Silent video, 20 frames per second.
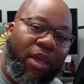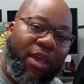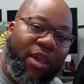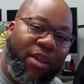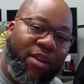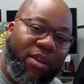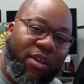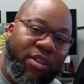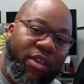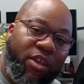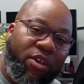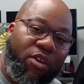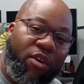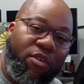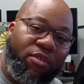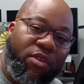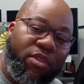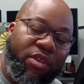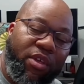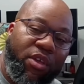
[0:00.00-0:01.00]
and click
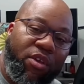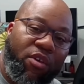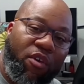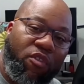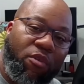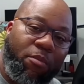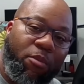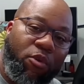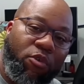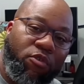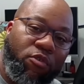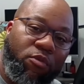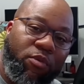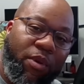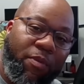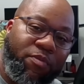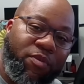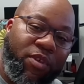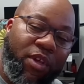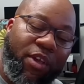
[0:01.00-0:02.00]
on the link on the Moza
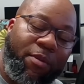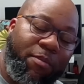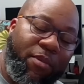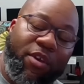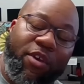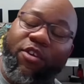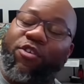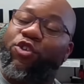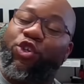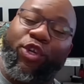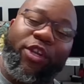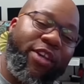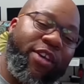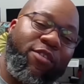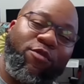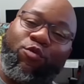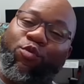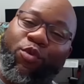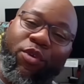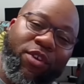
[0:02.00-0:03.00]
website because you
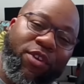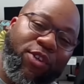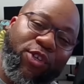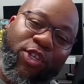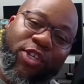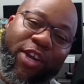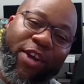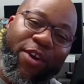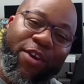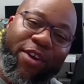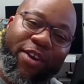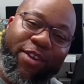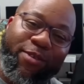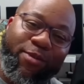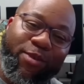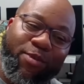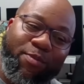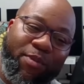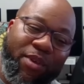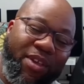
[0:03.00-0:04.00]
didn't want to share any
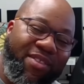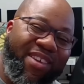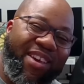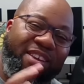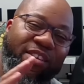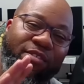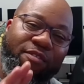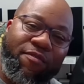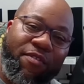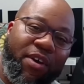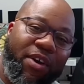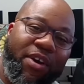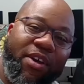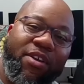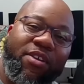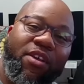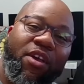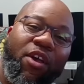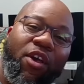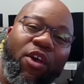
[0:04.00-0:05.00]
with me, that is
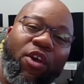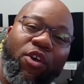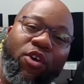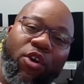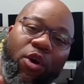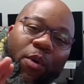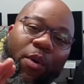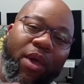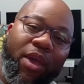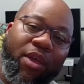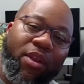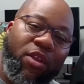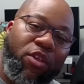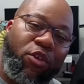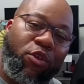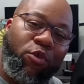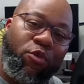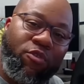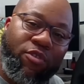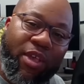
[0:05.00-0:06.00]
fine. Go ahead and
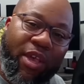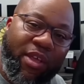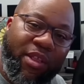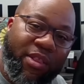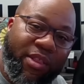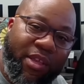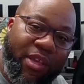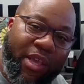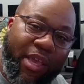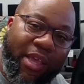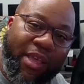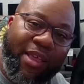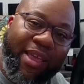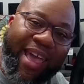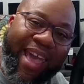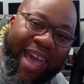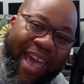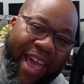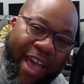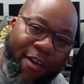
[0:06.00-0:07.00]
use that link
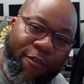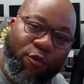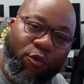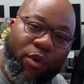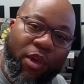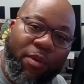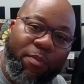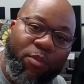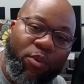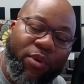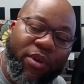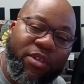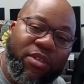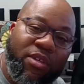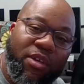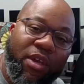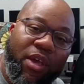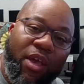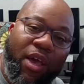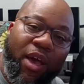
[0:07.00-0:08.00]
halfway point
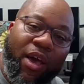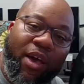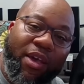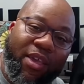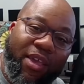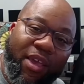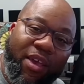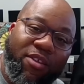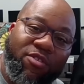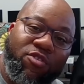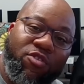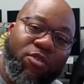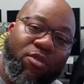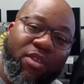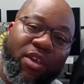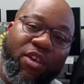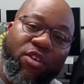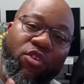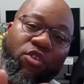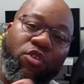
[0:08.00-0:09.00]
again so
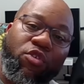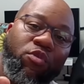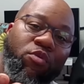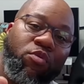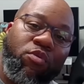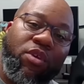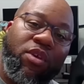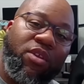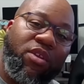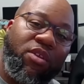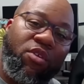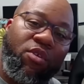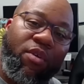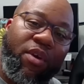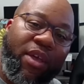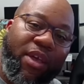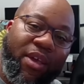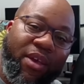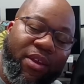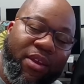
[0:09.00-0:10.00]
that you can go
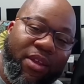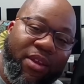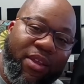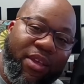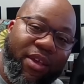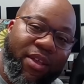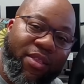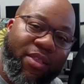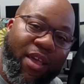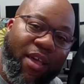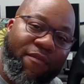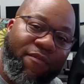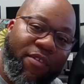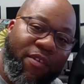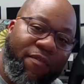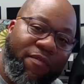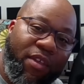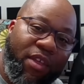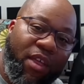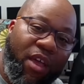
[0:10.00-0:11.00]
ahead and get that
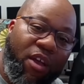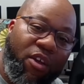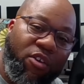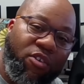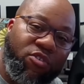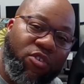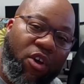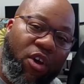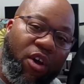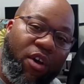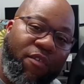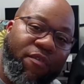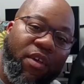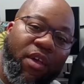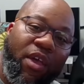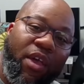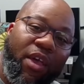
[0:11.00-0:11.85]
$50 off.